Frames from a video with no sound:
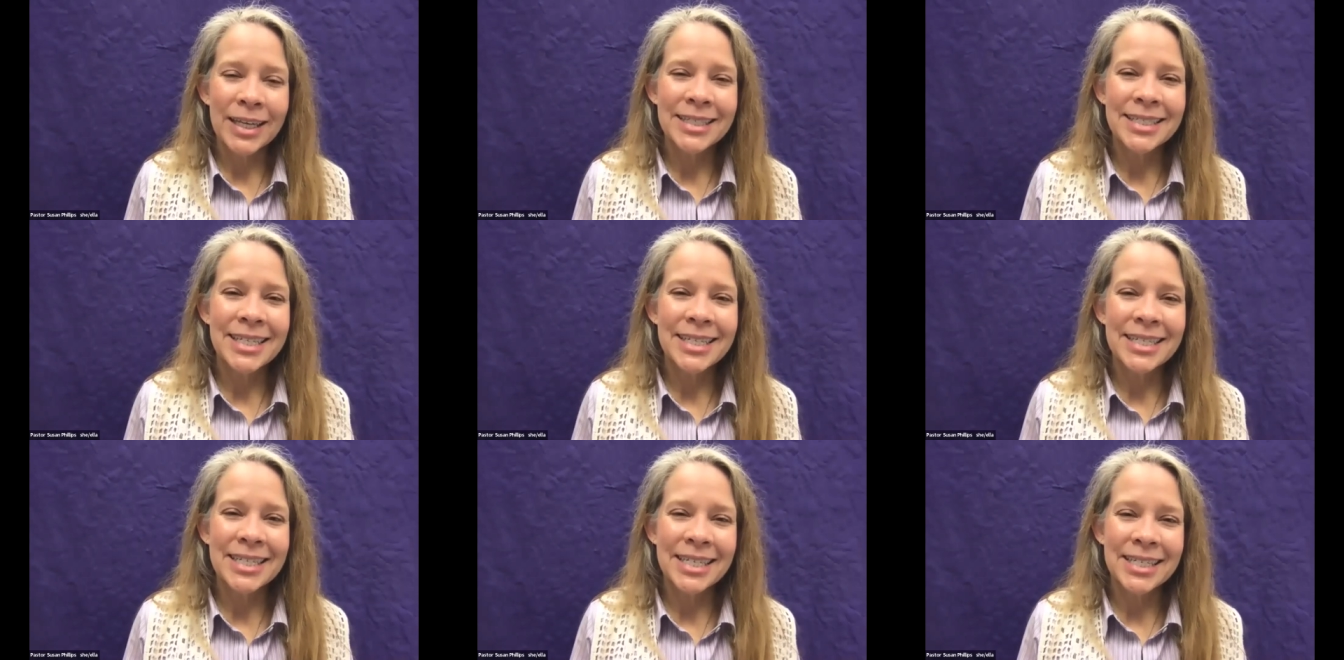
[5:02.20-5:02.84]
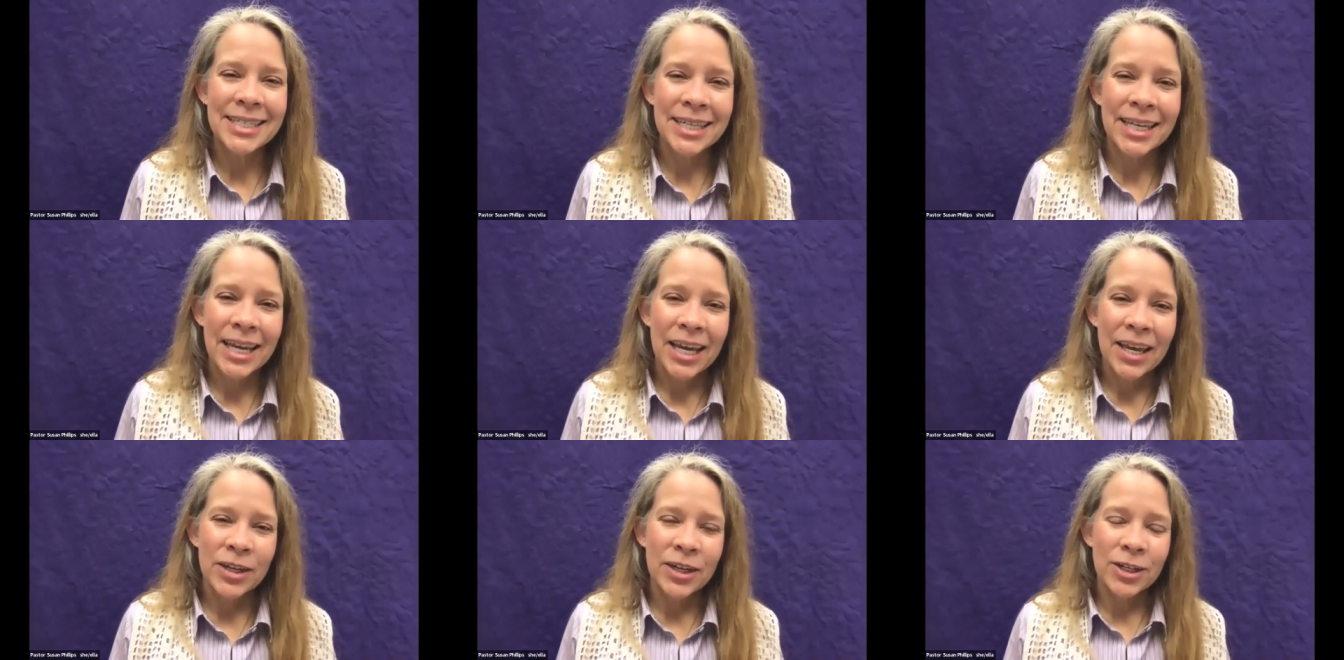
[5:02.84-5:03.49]
instances,
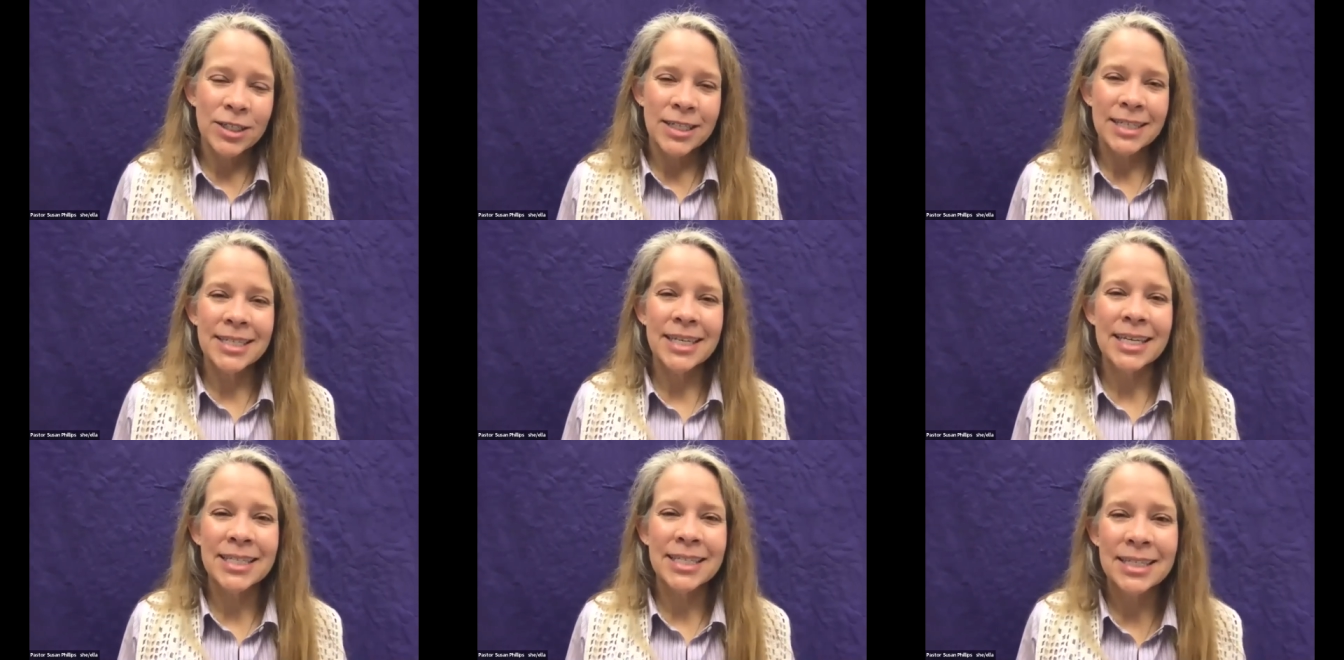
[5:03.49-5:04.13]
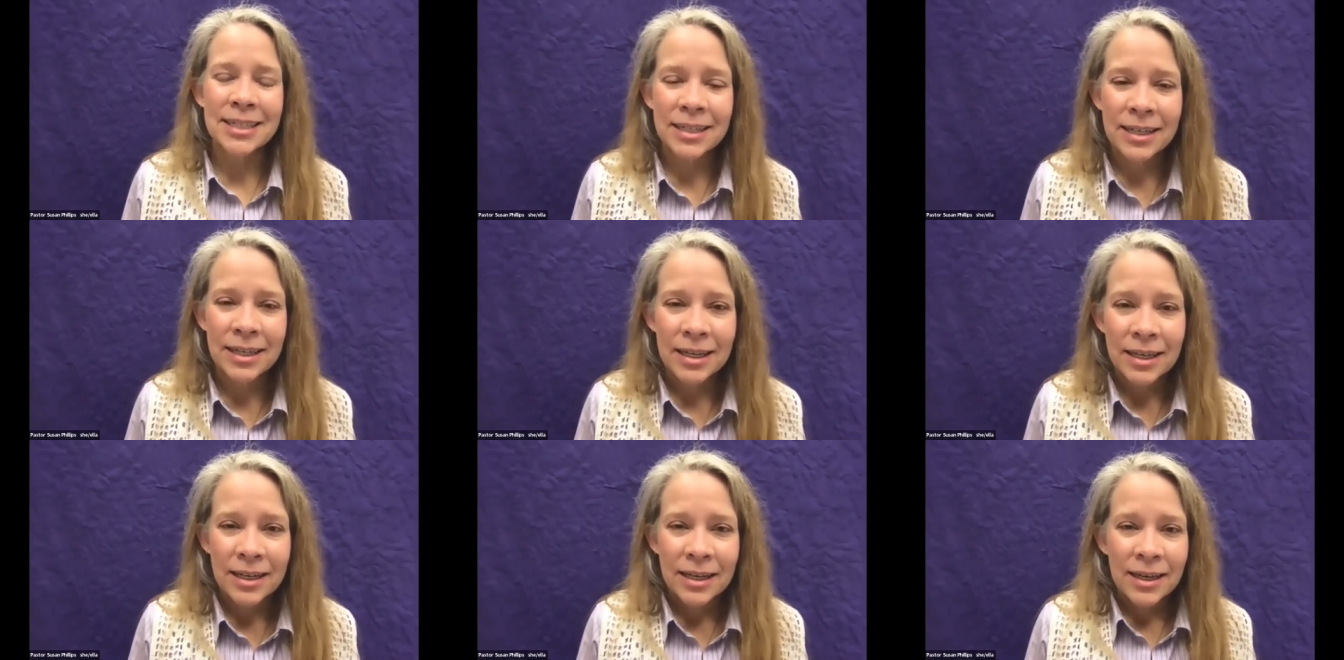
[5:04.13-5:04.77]
there is a sense
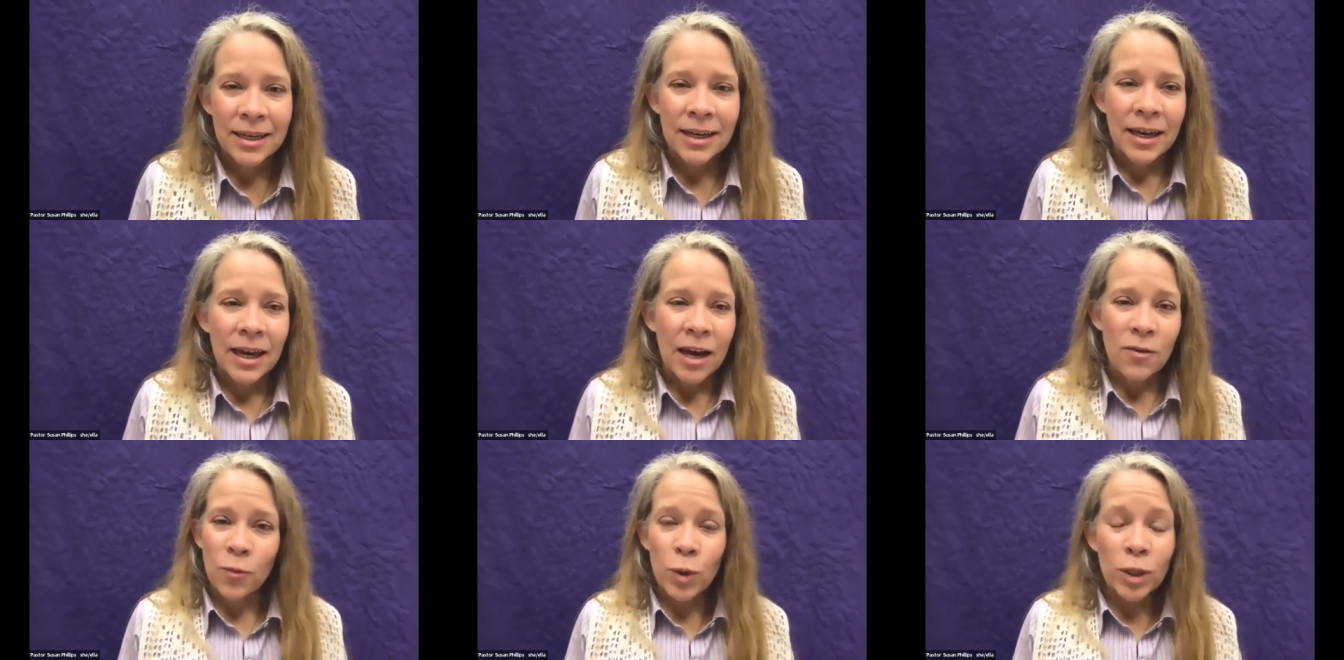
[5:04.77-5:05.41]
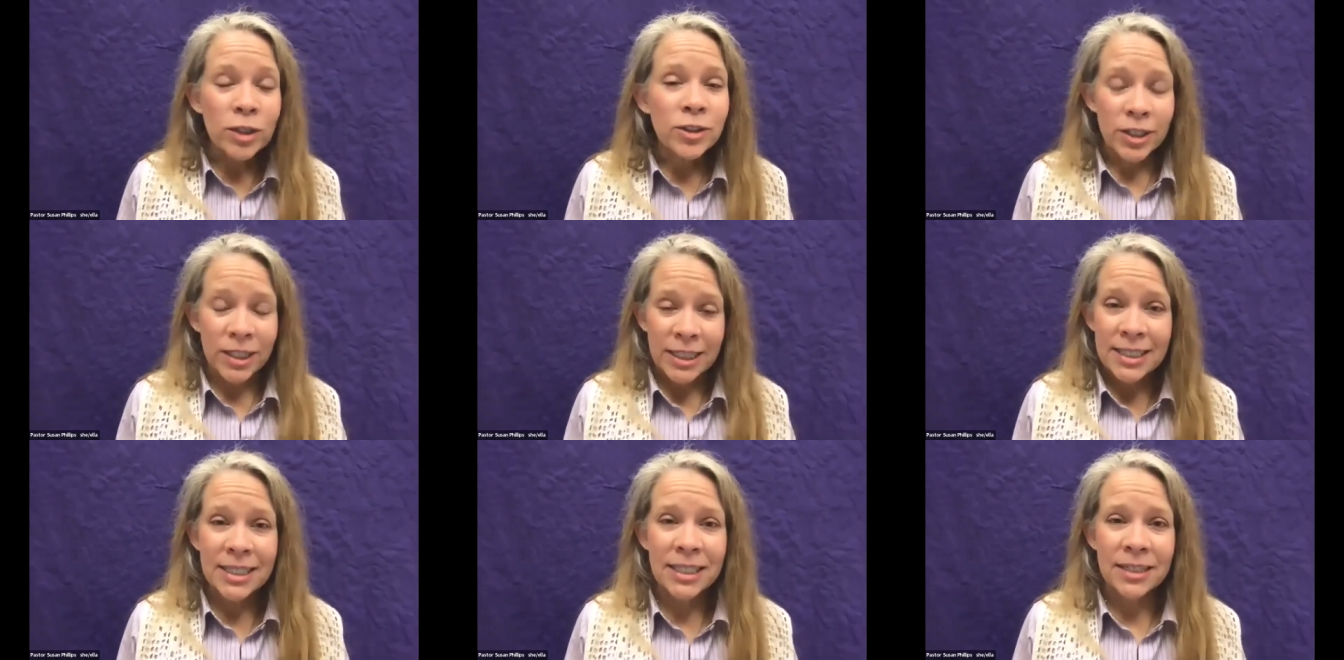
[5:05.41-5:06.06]
of
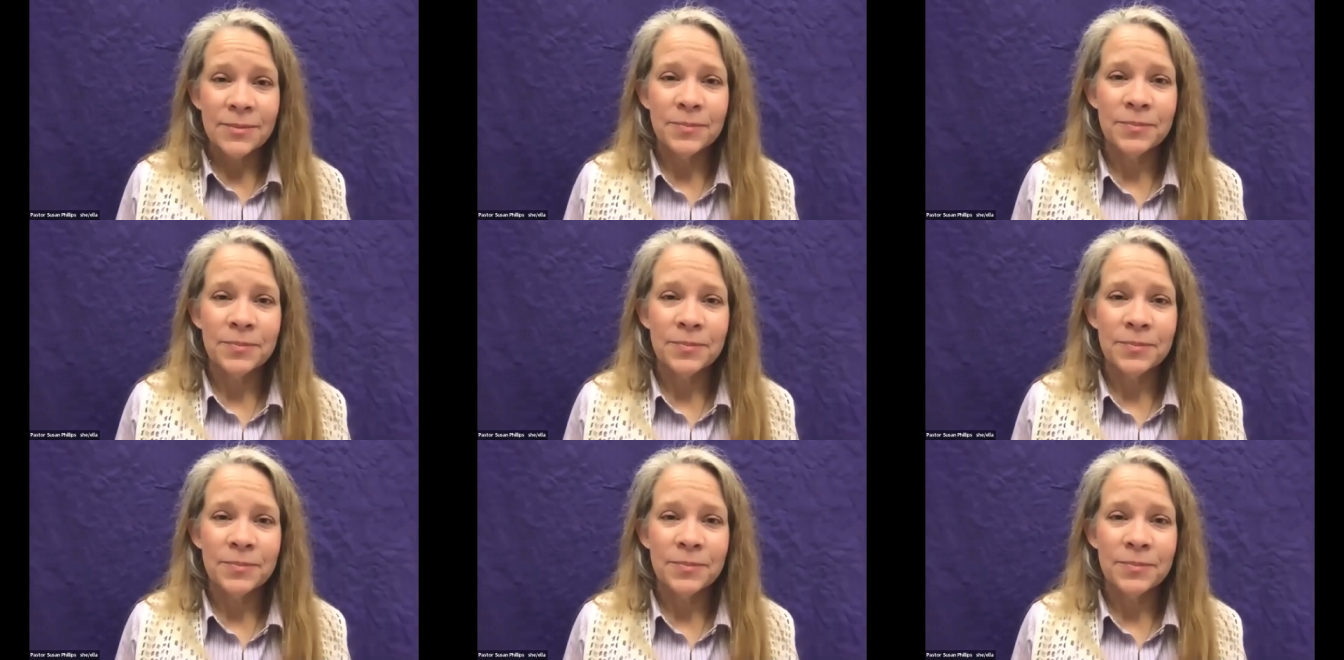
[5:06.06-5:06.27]
wilderness,